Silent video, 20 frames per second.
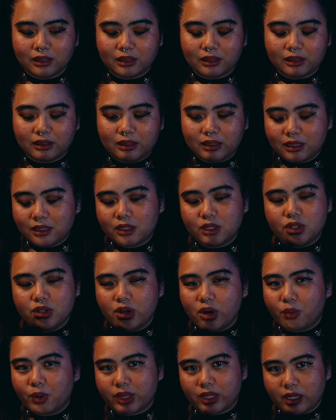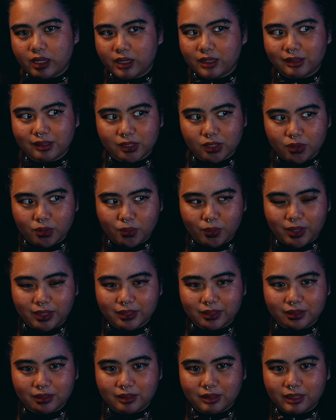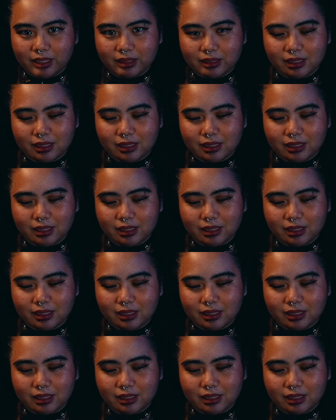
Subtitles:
didn't know what the answer was to this.